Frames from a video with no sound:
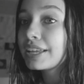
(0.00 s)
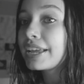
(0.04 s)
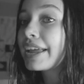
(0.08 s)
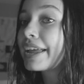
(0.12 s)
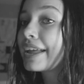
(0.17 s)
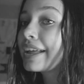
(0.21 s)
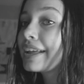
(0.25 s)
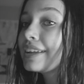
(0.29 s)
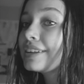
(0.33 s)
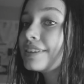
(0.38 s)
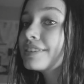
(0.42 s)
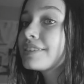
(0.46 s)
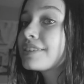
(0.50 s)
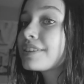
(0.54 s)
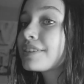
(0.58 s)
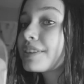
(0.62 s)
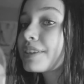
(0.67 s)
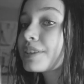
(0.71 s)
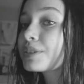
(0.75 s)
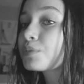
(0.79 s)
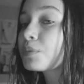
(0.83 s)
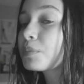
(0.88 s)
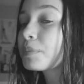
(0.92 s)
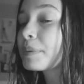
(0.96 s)
And
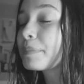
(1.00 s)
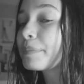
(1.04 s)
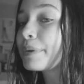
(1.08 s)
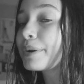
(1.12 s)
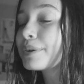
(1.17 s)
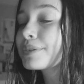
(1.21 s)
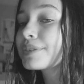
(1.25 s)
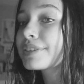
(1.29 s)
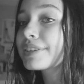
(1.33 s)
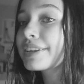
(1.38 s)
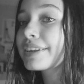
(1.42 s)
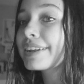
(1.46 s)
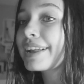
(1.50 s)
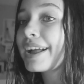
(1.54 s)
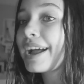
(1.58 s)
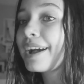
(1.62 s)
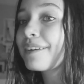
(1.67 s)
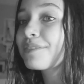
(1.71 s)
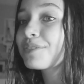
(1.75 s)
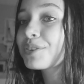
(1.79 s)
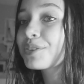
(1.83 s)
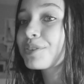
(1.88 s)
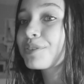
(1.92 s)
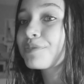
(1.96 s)
this will be posted
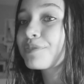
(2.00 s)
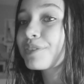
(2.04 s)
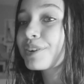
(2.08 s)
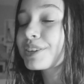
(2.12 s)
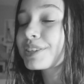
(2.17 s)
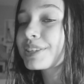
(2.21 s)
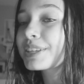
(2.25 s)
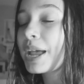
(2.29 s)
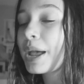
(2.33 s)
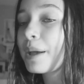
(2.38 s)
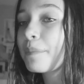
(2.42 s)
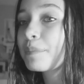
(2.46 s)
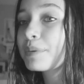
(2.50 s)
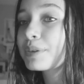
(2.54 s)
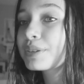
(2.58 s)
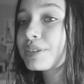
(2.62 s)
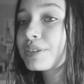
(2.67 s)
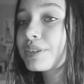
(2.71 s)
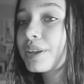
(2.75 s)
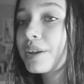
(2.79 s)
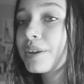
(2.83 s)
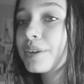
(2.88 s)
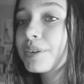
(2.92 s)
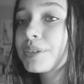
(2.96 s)
after the first
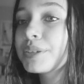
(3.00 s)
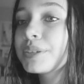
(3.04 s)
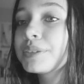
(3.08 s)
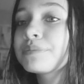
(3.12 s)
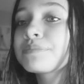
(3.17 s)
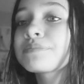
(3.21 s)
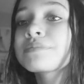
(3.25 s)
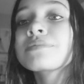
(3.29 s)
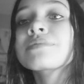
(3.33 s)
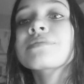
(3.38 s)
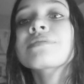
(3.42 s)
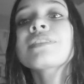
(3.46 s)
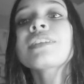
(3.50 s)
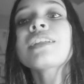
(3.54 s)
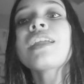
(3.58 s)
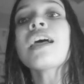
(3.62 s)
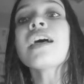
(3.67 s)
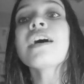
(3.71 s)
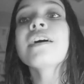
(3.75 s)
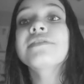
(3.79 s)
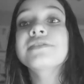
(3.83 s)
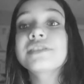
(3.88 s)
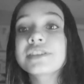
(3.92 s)
episode of